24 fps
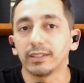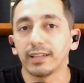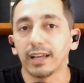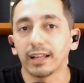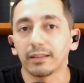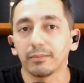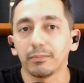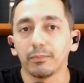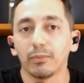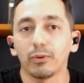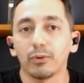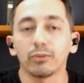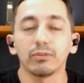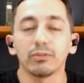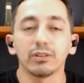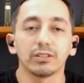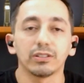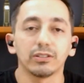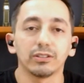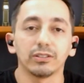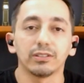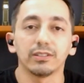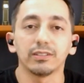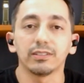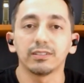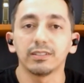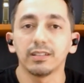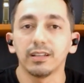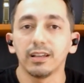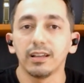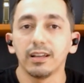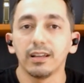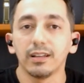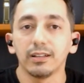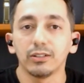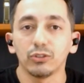get more
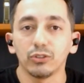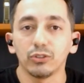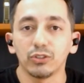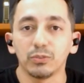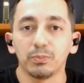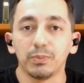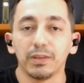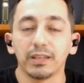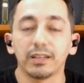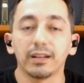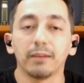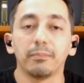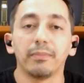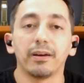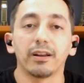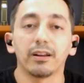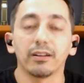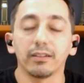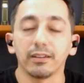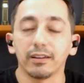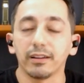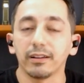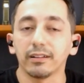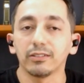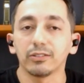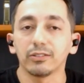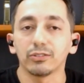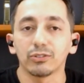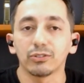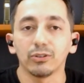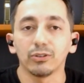resources to speak a better English.